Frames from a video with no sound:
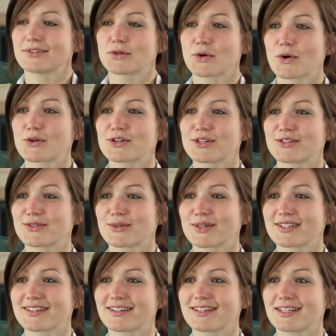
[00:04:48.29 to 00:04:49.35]
grocery
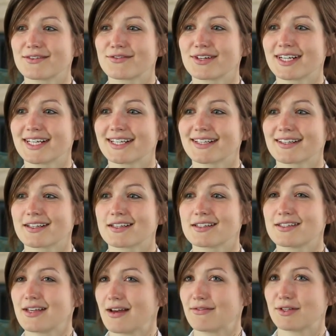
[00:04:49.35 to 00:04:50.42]
stores are different because
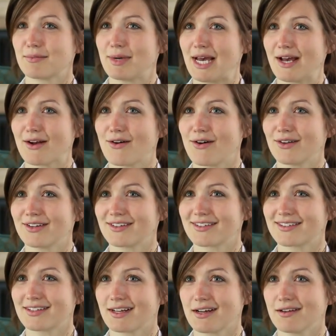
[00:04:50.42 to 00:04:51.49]
you have to bag all your
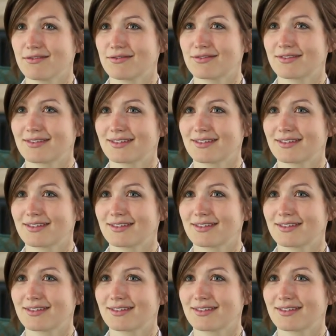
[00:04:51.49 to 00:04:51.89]
stuff.